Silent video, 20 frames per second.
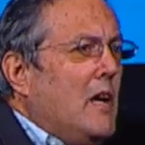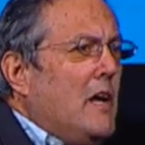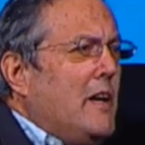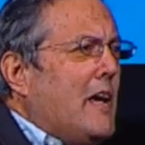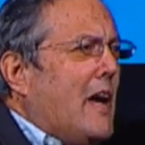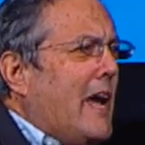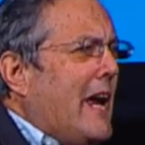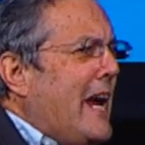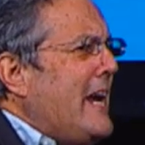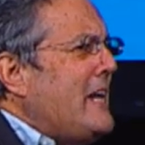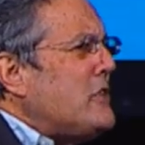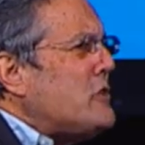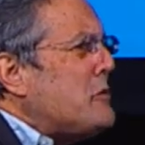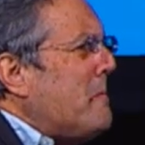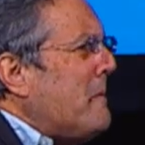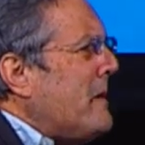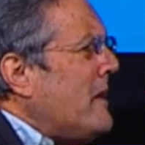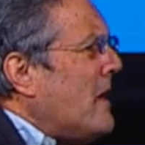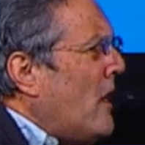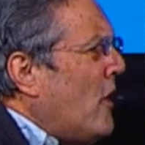Now,
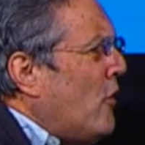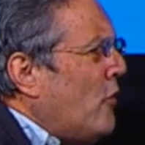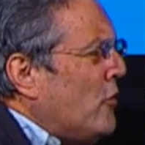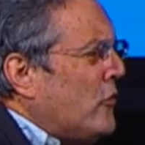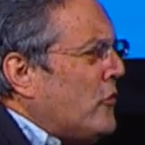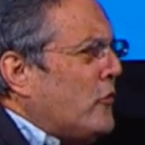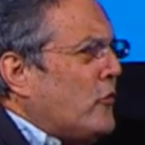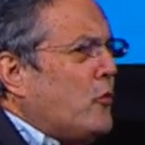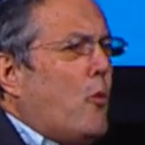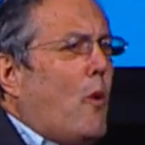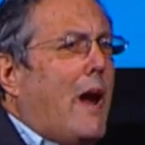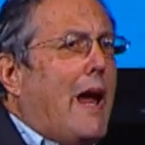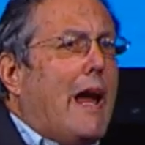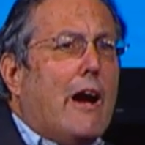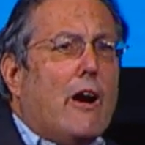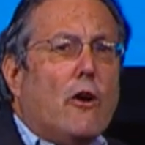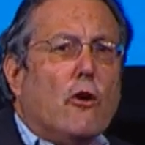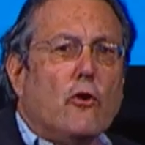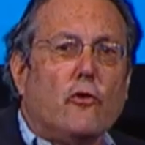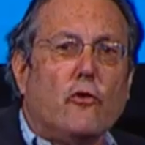HBO
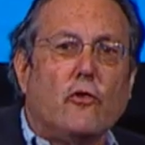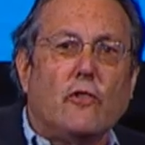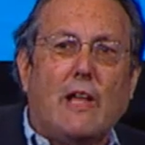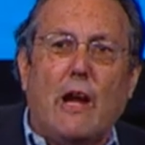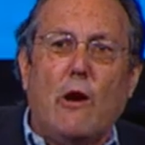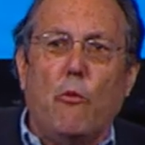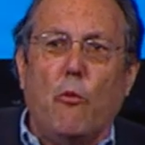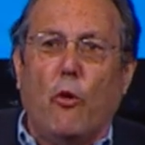swears they